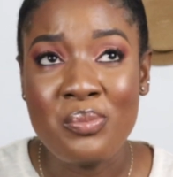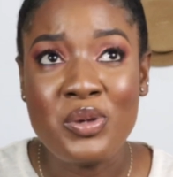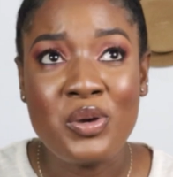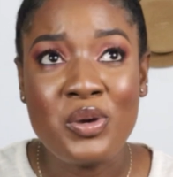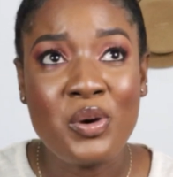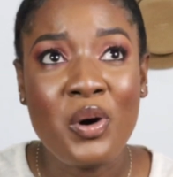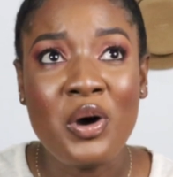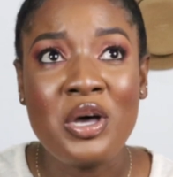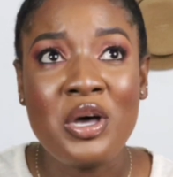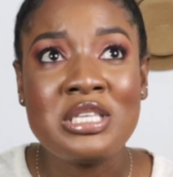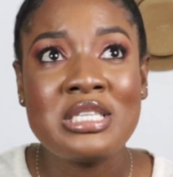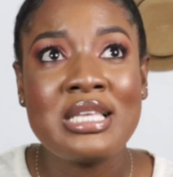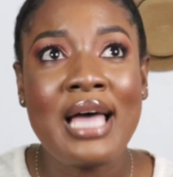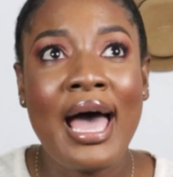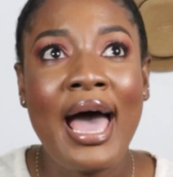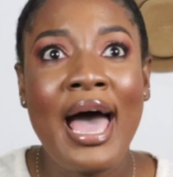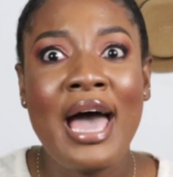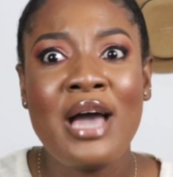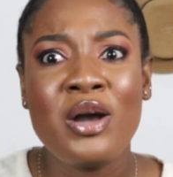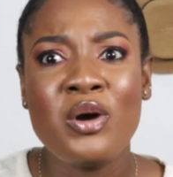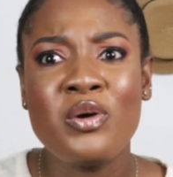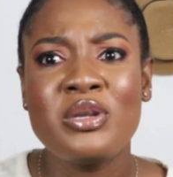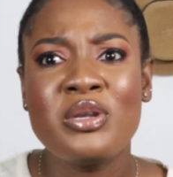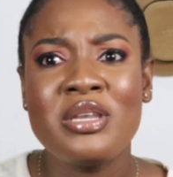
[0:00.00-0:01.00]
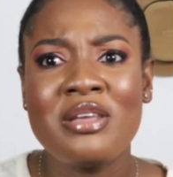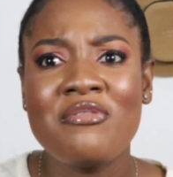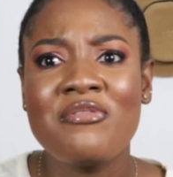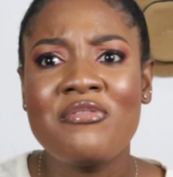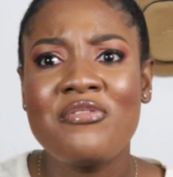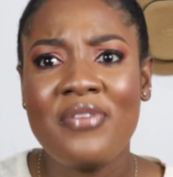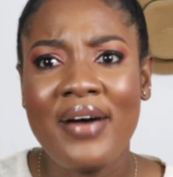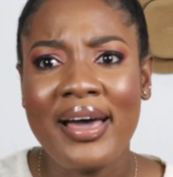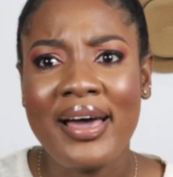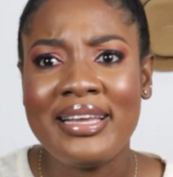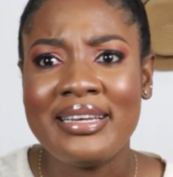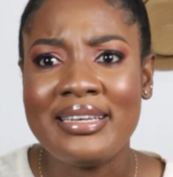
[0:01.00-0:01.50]
Because I couldn't
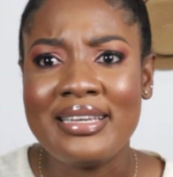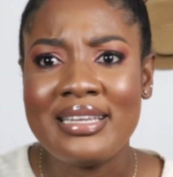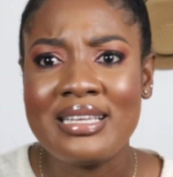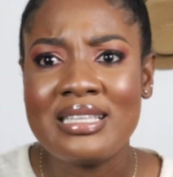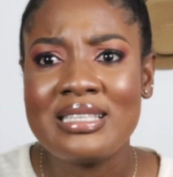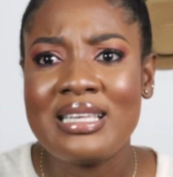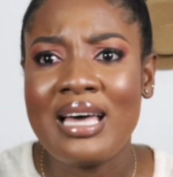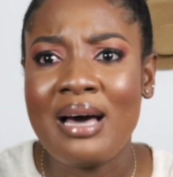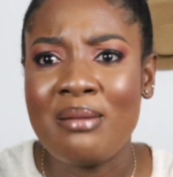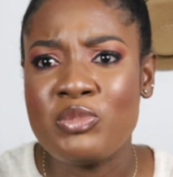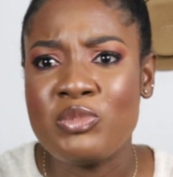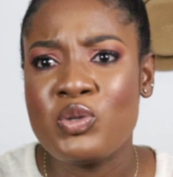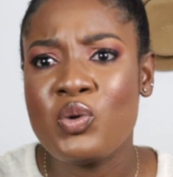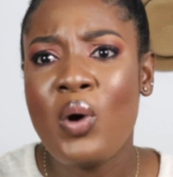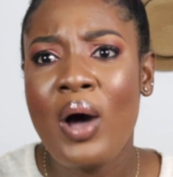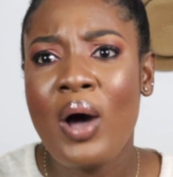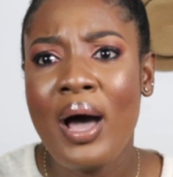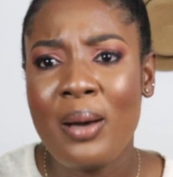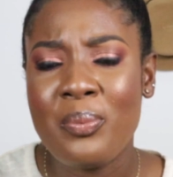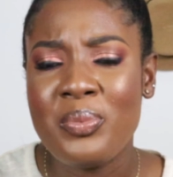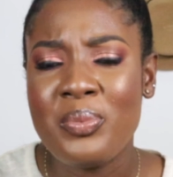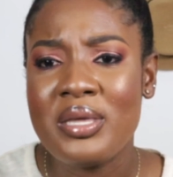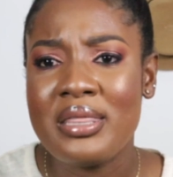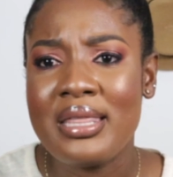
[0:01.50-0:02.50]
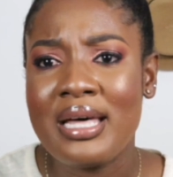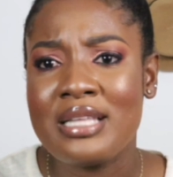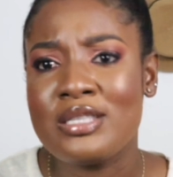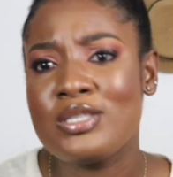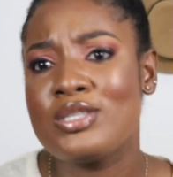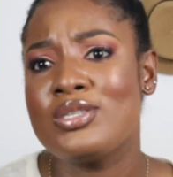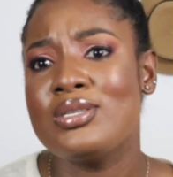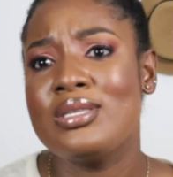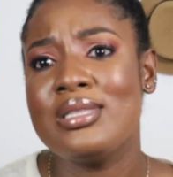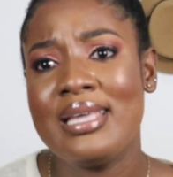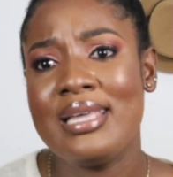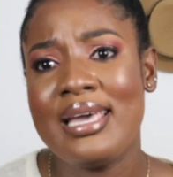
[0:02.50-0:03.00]
find it, I'm so happy that
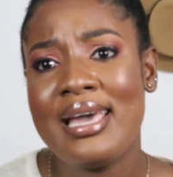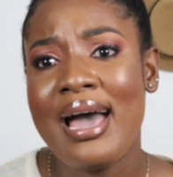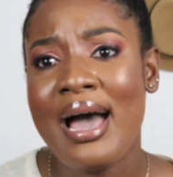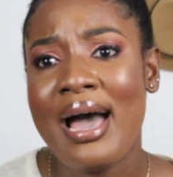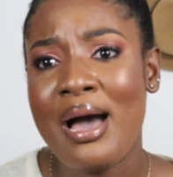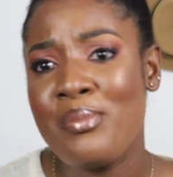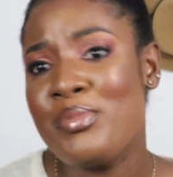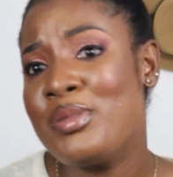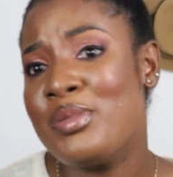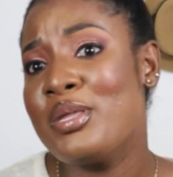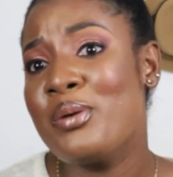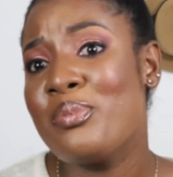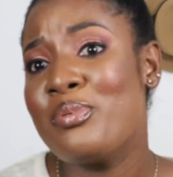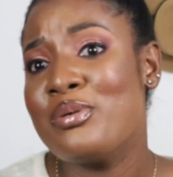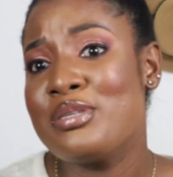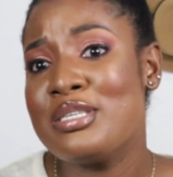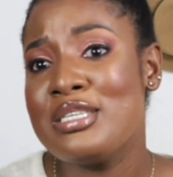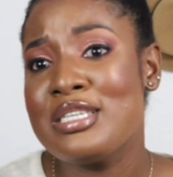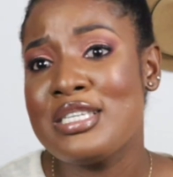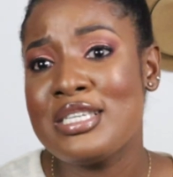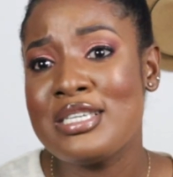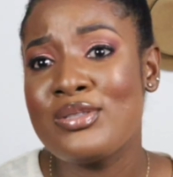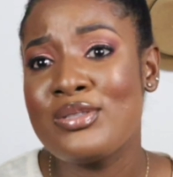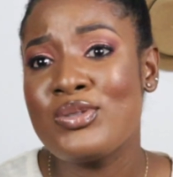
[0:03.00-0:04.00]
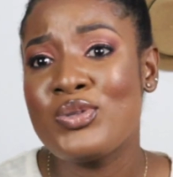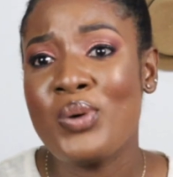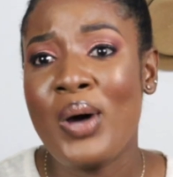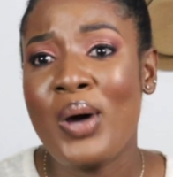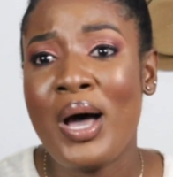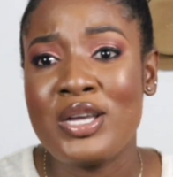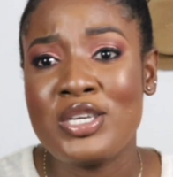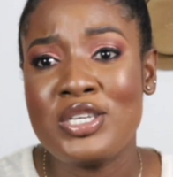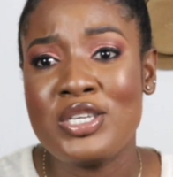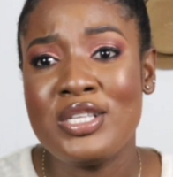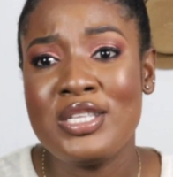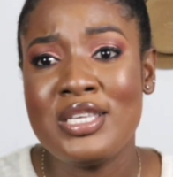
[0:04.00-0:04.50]
today I'm in a position to
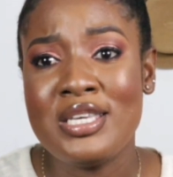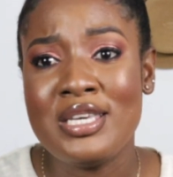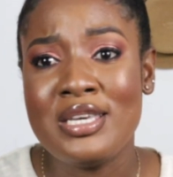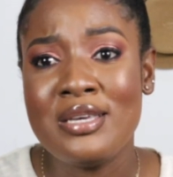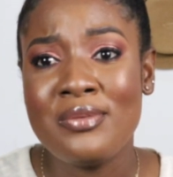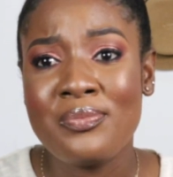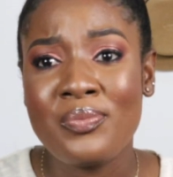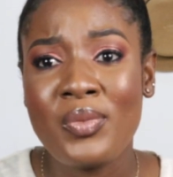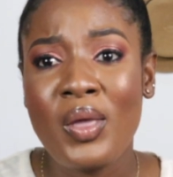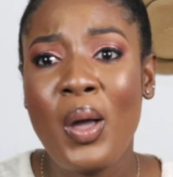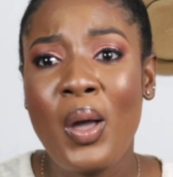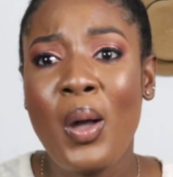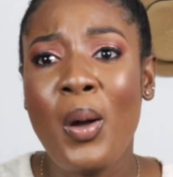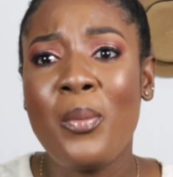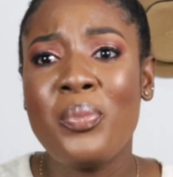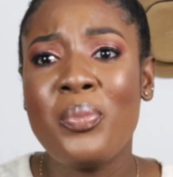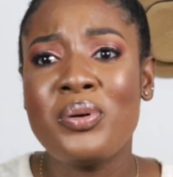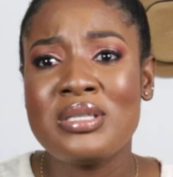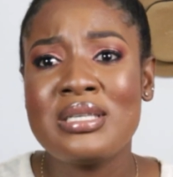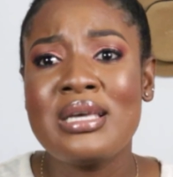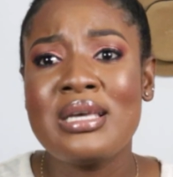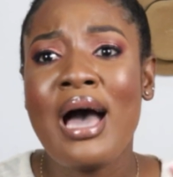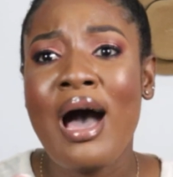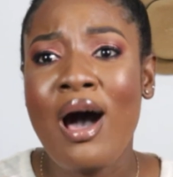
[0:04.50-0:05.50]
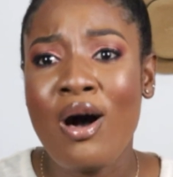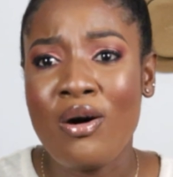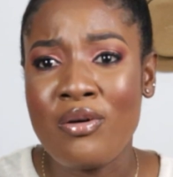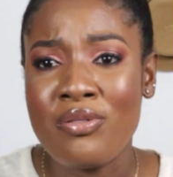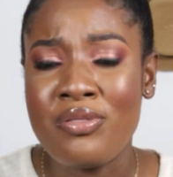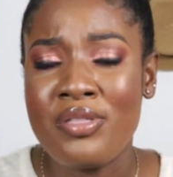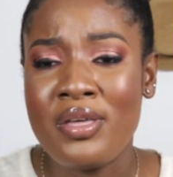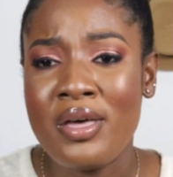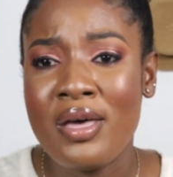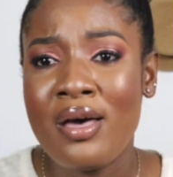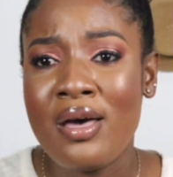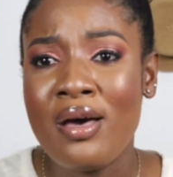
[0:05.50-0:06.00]
actually put it
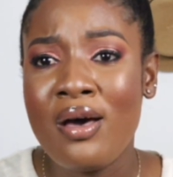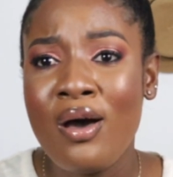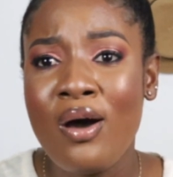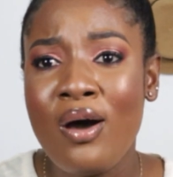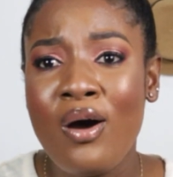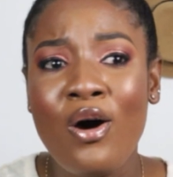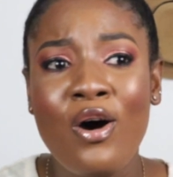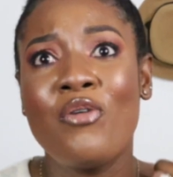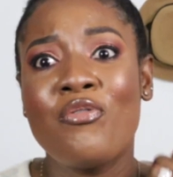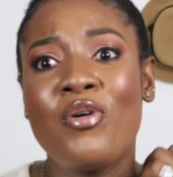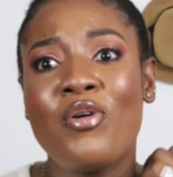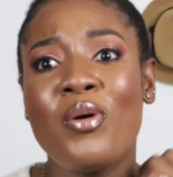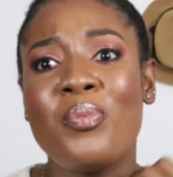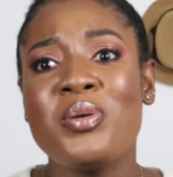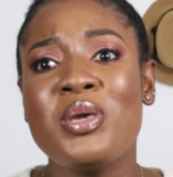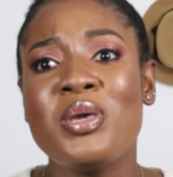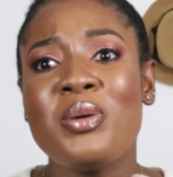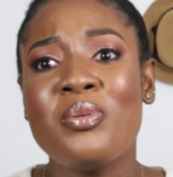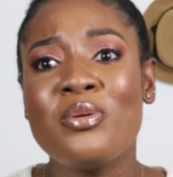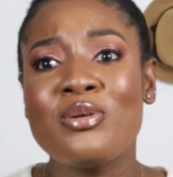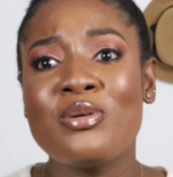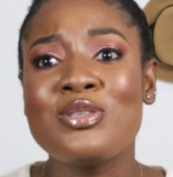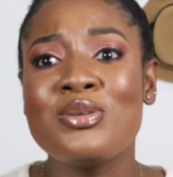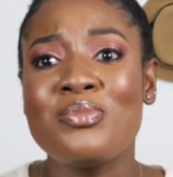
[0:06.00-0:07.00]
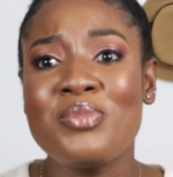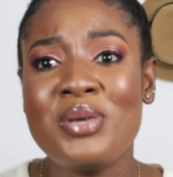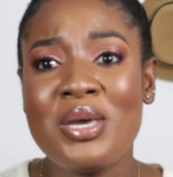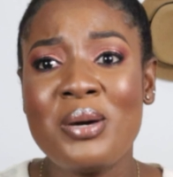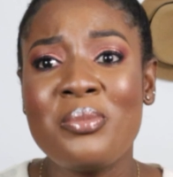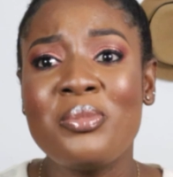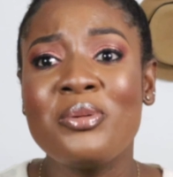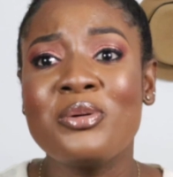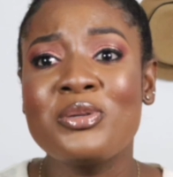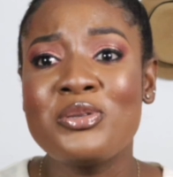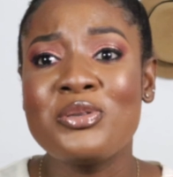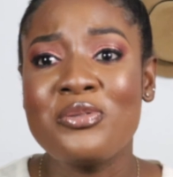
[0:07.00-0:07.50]
out there for people to be
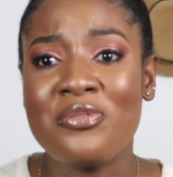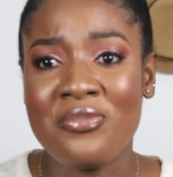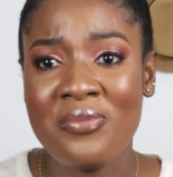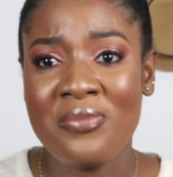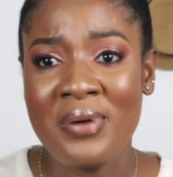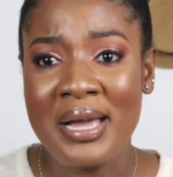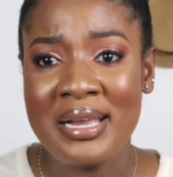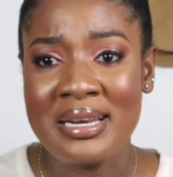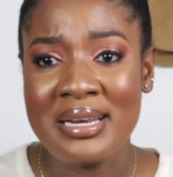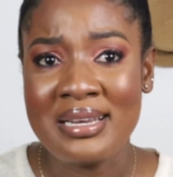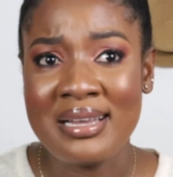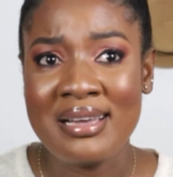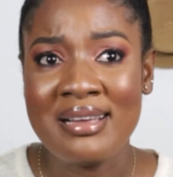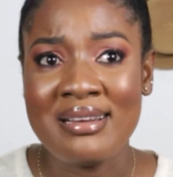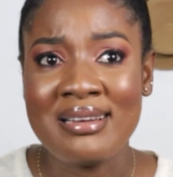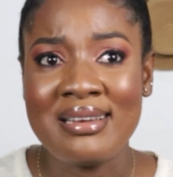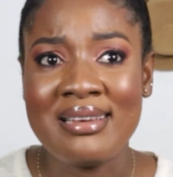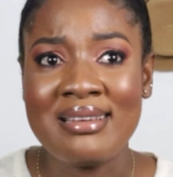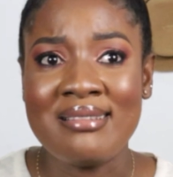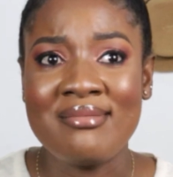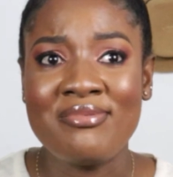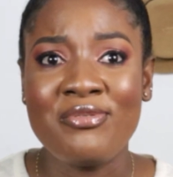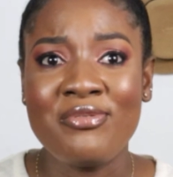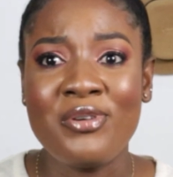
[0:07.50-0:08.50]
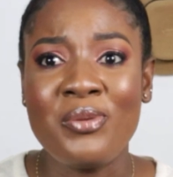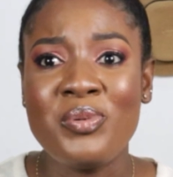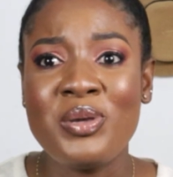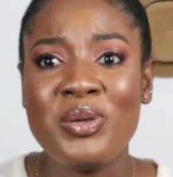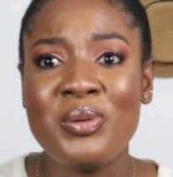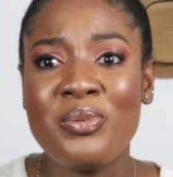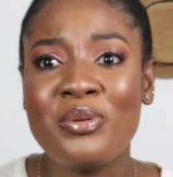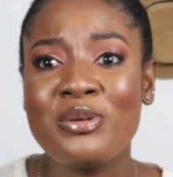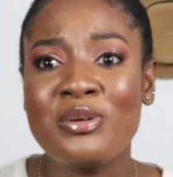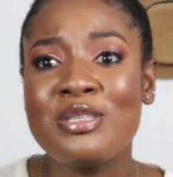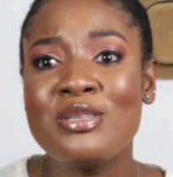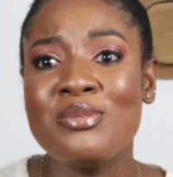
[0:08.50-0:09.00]
able to find and for
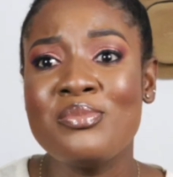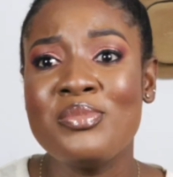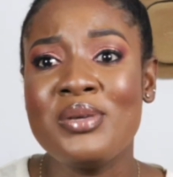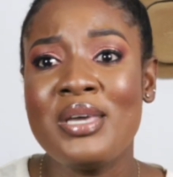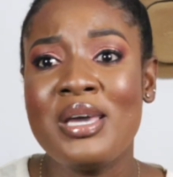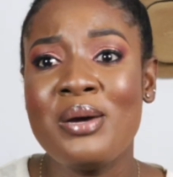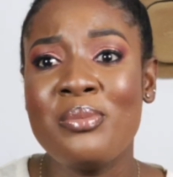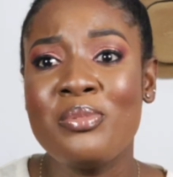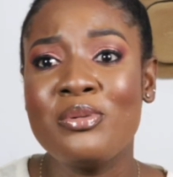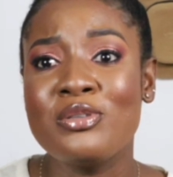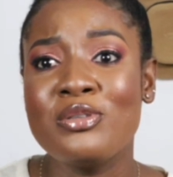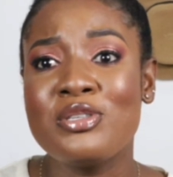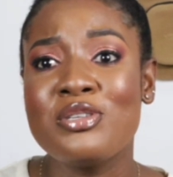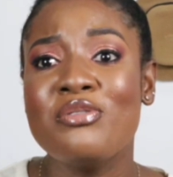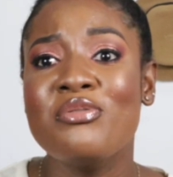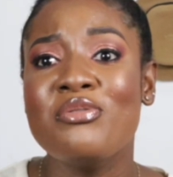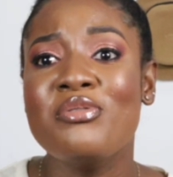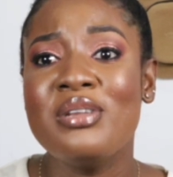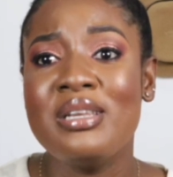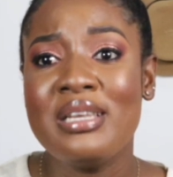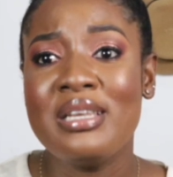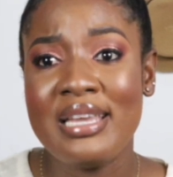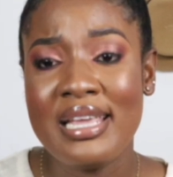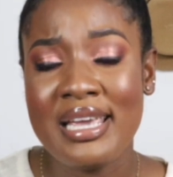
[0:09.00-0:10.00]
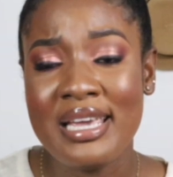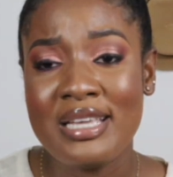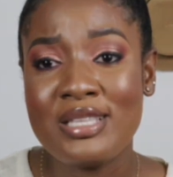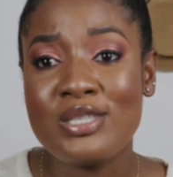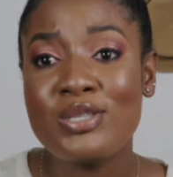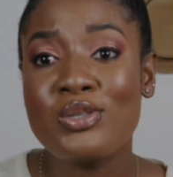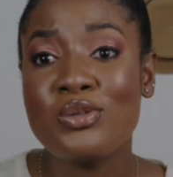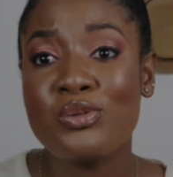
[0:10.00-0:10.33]
people to be able to relate